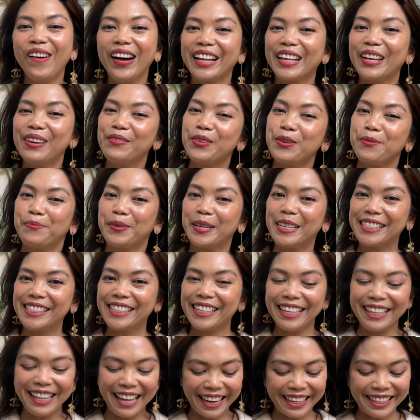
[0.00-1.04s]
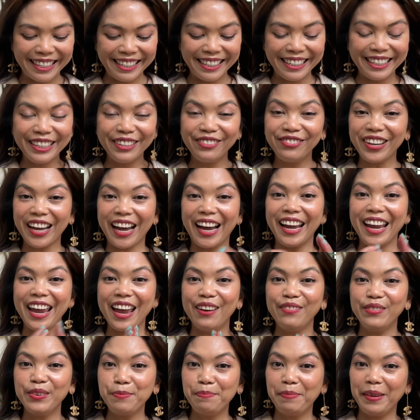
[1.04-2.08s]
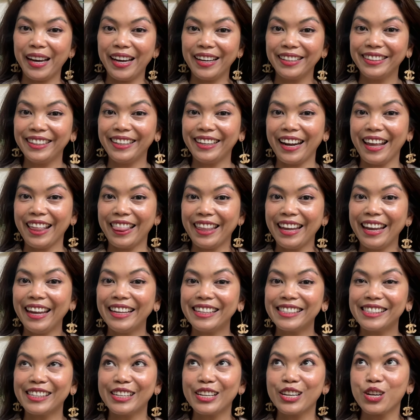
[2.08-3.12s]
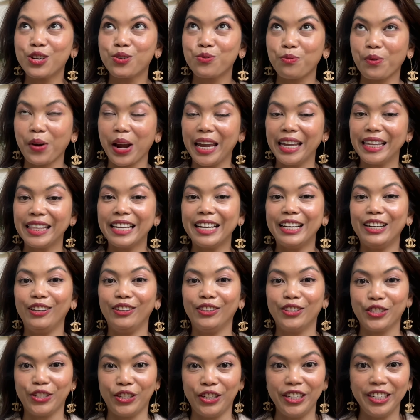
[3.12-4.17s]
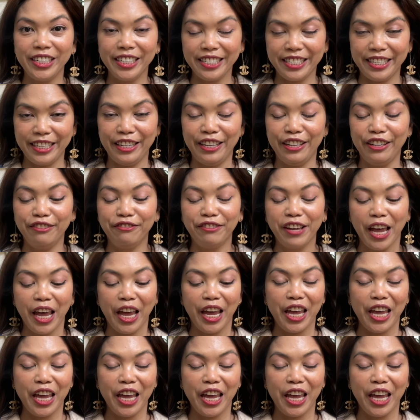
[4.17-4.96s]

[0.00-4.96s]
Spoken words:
welcome to Purse Collective. I have a bag that I think it's a great alternative